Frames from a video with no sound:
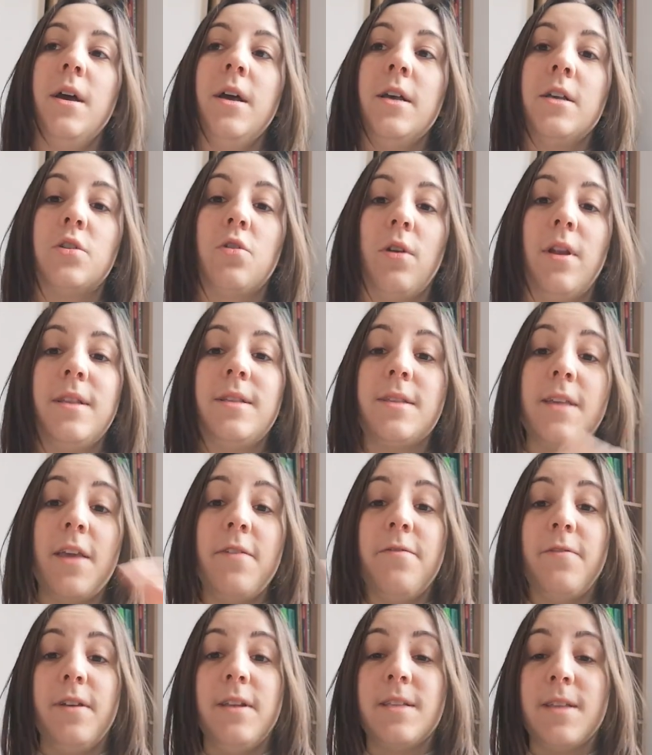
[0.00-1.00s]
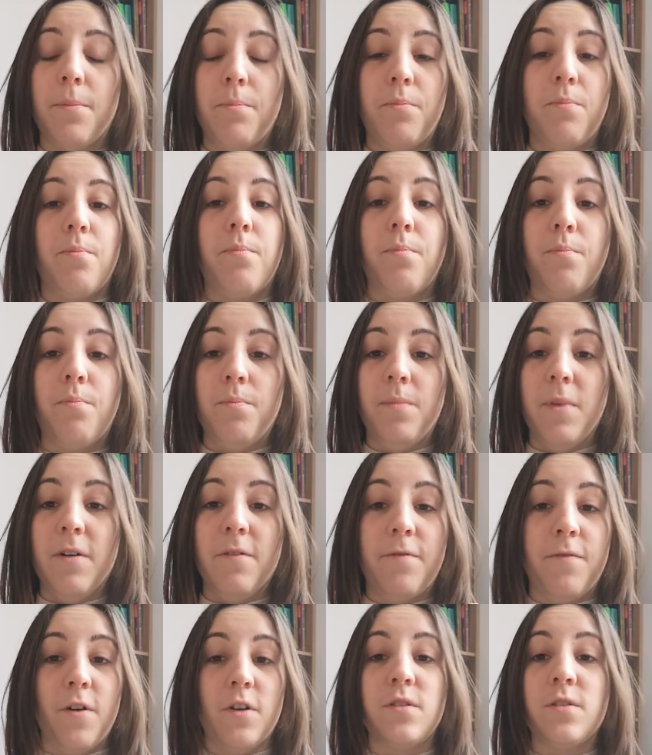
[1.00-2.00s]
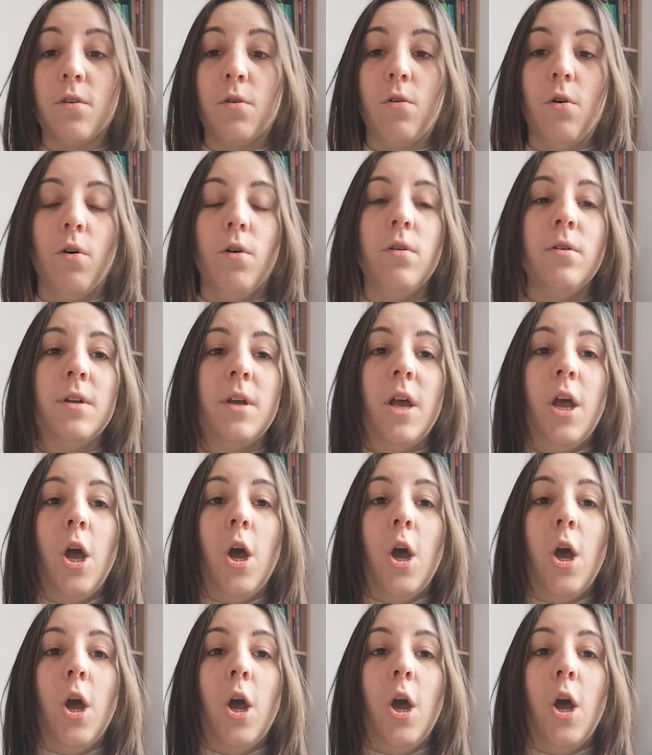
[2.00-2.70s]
So let's say if it's a first call,